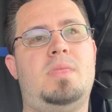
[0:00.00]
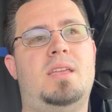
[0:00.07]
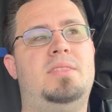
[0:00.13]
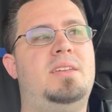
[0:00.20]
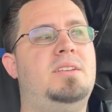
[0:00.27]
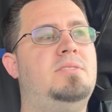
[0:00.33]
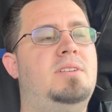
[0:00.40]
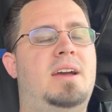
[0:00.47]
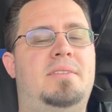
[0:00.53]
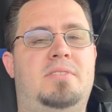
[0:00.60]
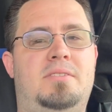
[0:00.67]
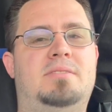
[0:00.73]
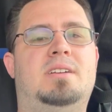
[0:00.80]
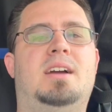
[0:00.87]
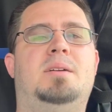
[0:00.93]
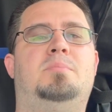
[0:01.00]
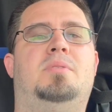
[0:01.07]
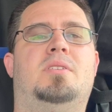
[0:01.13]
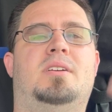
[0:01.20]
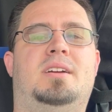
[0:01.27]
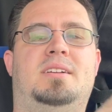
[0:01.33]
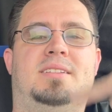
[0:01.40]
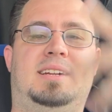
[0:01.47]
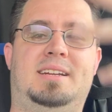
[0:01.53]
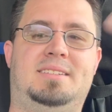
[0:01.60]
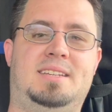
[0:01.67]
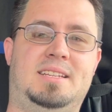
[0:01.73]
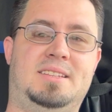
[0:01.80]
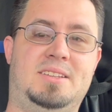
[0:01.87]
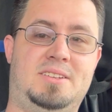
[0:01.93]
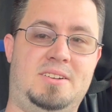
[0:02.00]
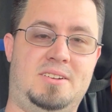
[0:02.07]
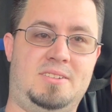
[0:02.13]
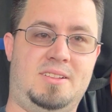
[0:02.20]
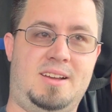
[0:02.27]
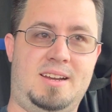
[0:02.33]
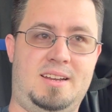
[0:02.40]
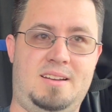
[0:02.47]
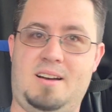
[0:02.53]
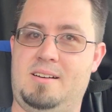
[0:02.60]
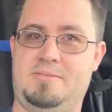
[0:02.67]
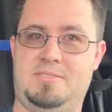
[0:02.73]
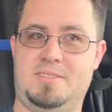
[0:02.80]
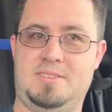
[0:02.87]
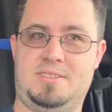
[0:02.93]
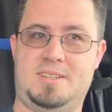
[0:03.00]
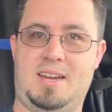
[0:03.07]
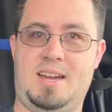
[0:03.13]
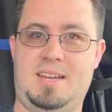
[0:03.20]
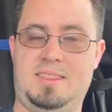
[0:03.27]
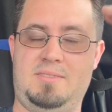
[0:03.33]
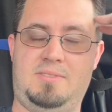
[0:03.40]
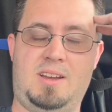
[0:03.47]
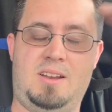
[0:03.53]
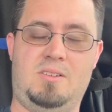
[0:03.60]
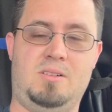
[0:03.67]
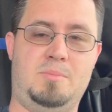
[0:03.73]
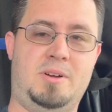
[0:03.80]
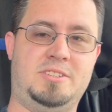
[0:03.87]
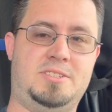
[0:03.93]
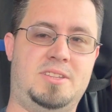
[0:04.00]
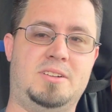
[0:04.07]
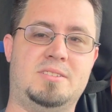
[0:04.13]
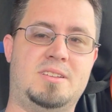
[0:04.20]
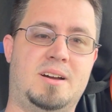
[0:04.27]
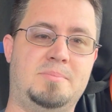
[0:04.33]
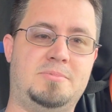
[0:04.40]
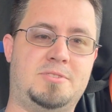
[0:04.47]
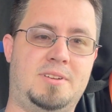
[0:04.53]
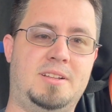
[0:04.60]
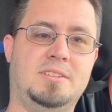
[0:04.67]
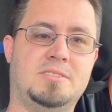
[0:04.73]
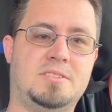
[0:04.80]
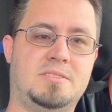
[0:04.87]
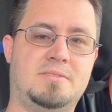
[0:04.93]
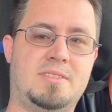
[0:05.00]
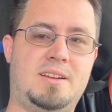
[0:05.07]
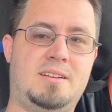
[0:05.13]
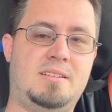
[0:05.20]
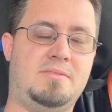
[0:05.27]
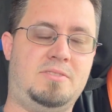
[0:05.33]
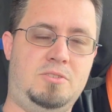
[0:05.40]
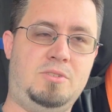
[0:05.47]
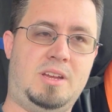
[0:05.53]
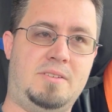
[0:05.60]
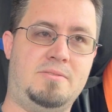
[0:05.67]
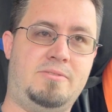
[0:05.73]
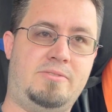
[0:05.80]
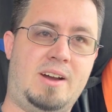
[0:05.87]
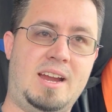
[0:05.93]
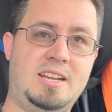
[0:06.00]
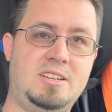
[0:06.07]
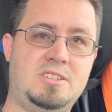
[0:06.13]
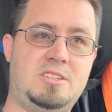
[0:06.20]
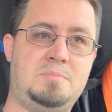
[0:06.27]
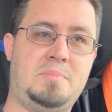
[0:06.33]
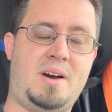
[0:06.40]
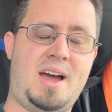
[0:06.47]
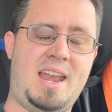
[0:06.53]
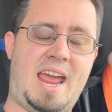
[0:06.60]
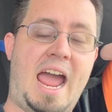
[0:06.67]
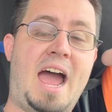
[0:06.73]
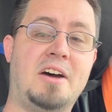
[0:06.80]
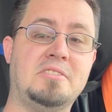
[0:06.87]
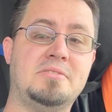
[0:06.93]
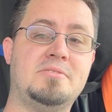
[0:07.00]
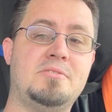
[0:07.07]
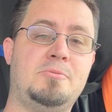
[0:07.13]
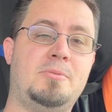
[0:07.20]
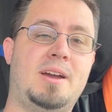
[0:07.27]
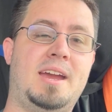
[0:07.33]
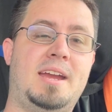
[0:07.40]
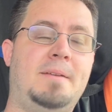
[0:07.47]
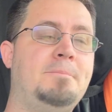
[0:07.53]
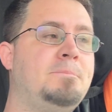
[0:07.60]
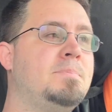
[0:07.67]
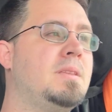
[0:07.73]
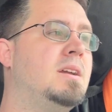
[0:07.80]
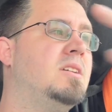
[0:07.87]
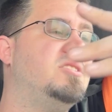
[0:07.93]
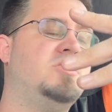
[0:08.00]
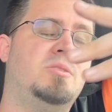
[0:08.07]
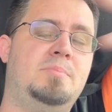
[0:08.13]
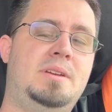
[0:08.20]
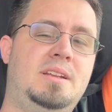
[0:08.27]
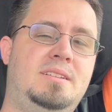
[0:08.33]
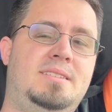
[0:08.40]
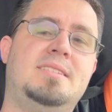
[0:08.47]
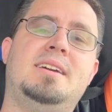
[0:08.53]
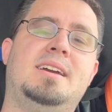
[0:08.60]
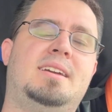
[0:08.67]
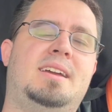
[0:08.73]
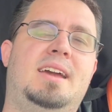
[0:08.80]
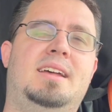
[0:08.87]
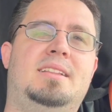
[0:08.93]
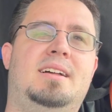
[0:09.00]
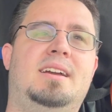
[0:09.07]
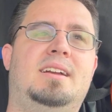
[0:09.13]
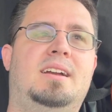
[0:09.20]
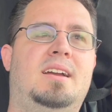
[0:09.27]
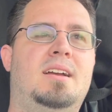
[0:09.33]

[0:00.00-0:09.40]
They do have overnight parking, like I said, in the dirt lot off to the side. They've got a whole bunch of their dump trailers over there. If you can find a spot out of the way, don't be a dick and like